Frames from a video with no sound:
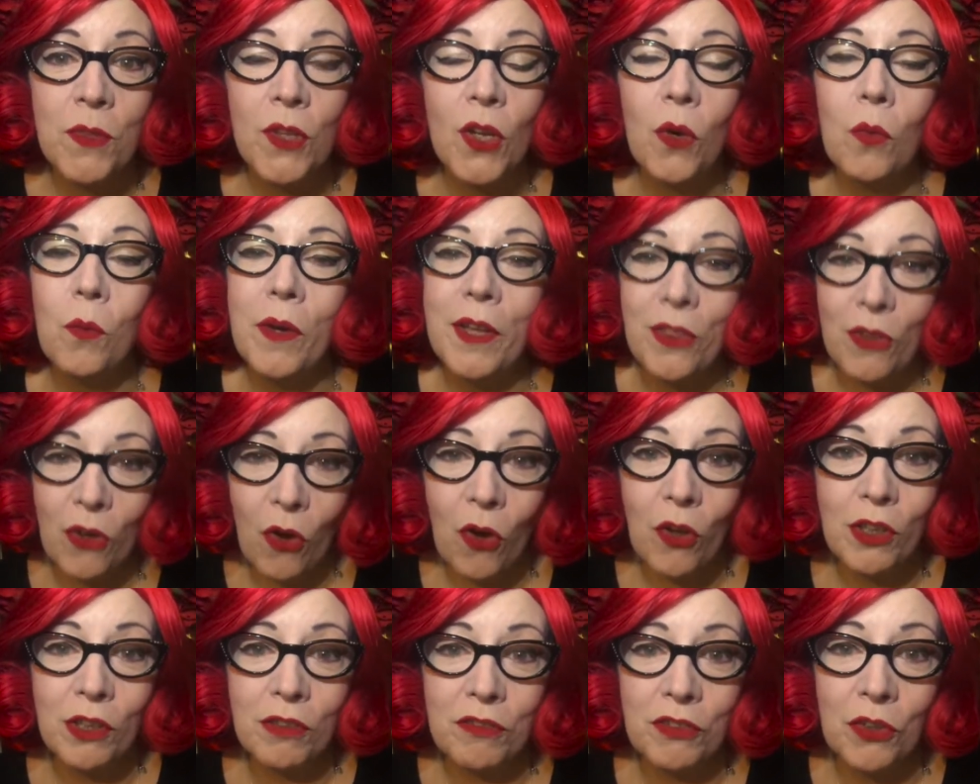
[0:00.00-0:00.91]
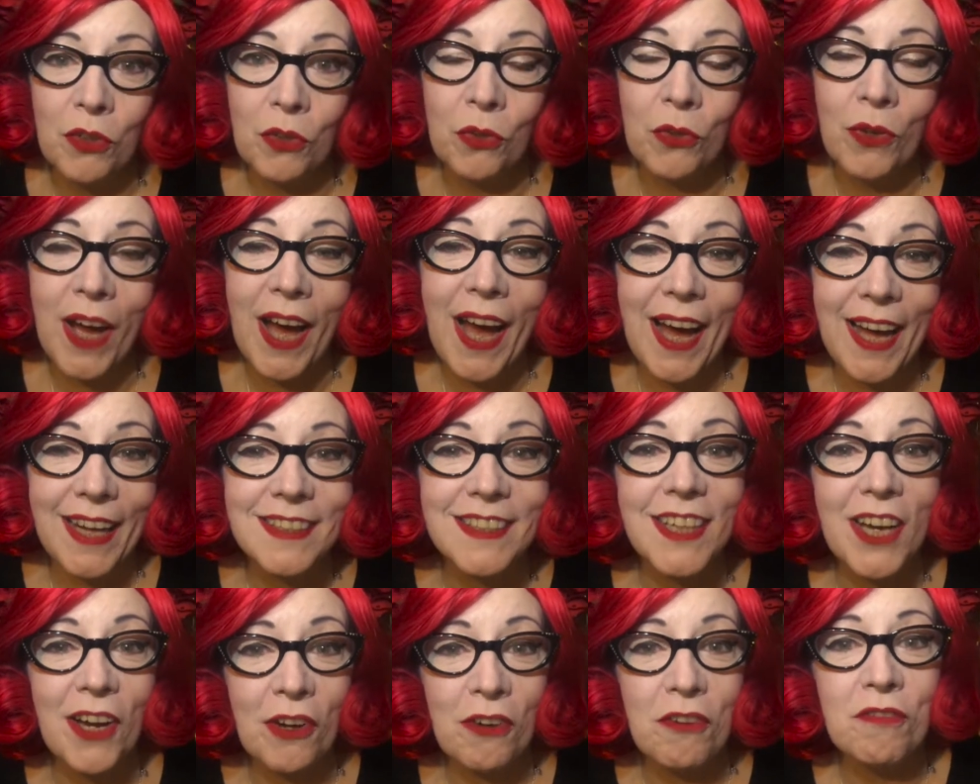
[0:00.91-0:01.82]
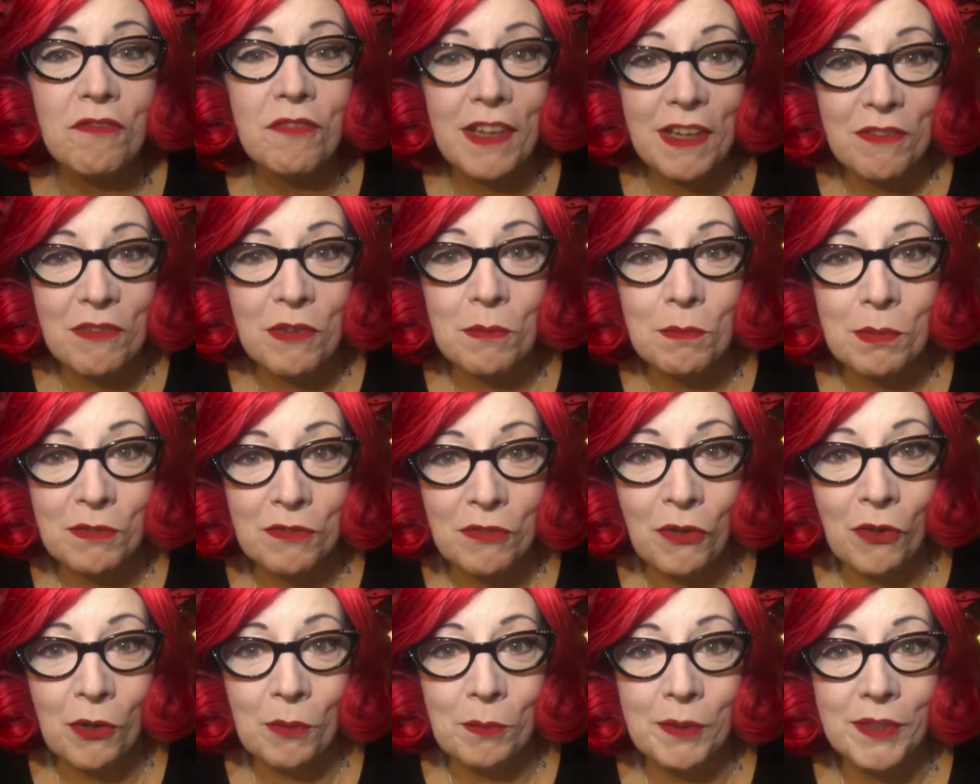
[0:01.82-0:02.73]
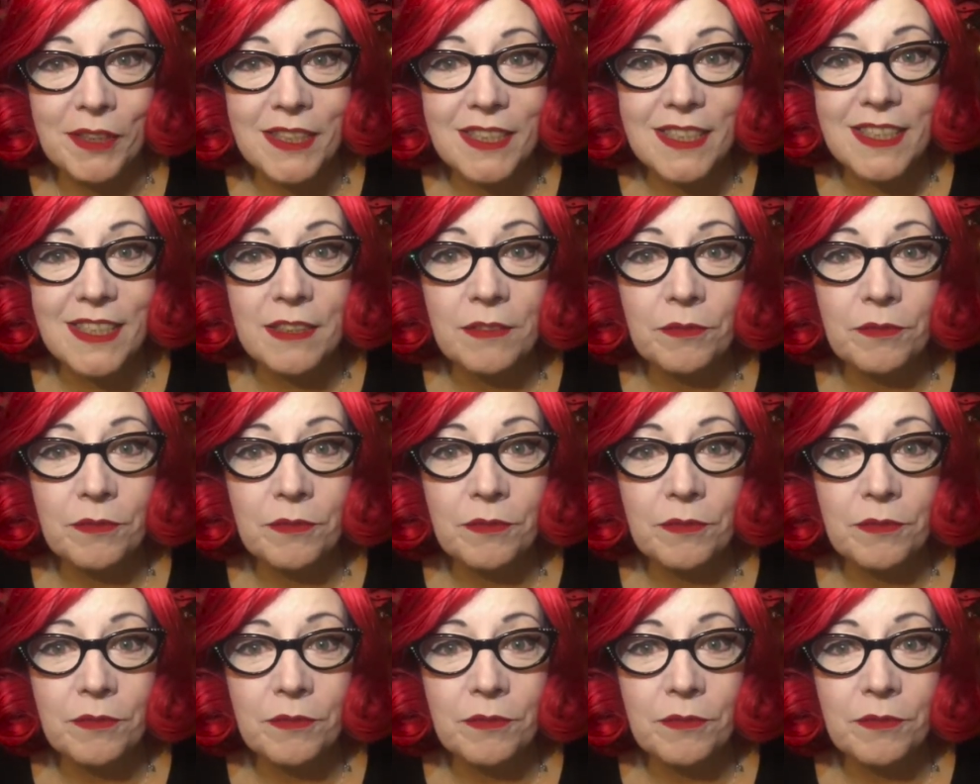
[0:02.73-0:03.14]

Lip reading: with all of you and our favourite performers.